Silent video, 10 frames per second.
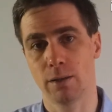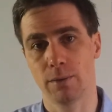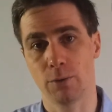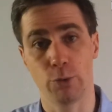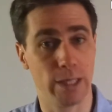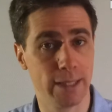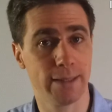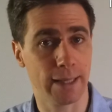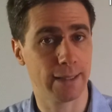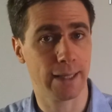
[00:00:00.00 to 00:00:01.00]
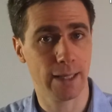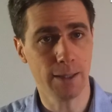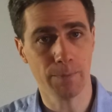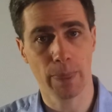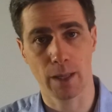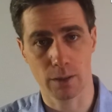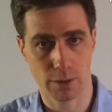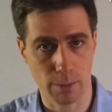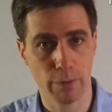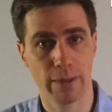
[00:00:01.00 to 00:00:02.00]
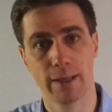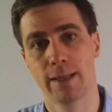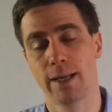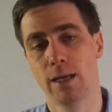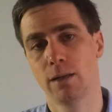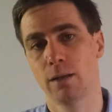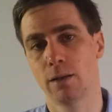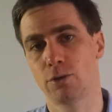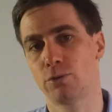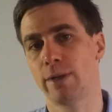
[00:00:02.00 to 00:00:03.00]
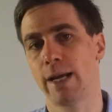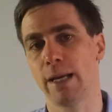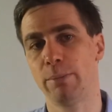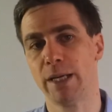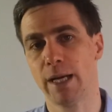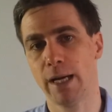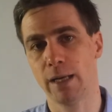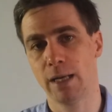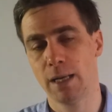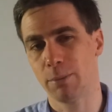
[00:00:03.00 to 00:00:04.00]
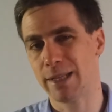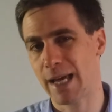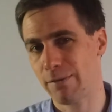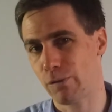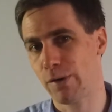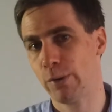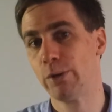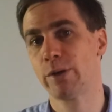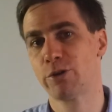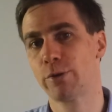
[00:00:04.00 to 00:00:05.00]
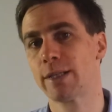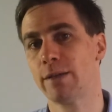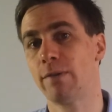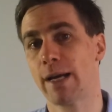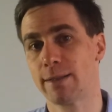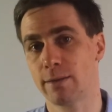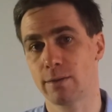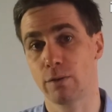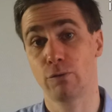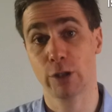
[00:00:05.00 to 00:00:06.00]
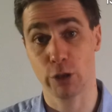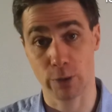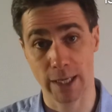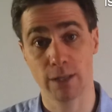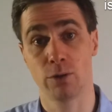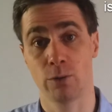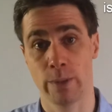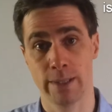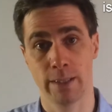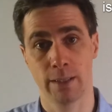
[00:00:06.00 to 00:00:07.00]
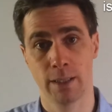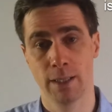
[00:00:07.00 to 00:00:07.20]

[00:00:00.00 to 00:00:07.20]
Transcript: released that data, some of their data through the API, but they have a very restrictive license of what you can do with it.